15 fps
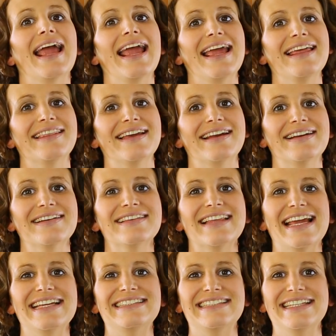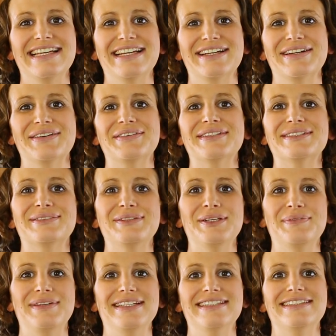Hey there, Lacey here with the
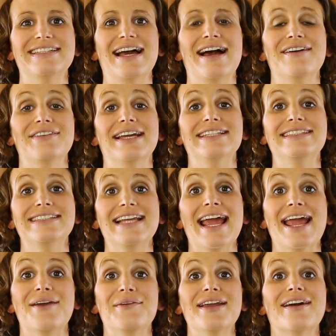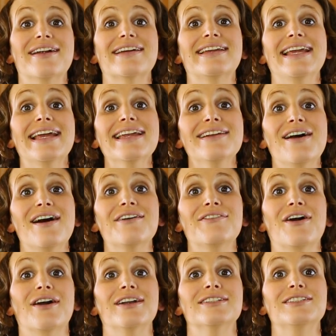Sweet Pea Chef, and today we are kicking off
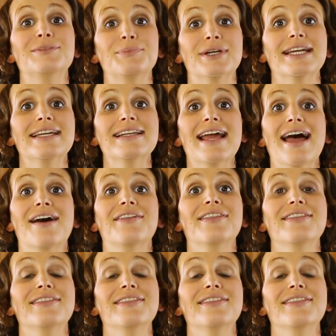our Spring into Health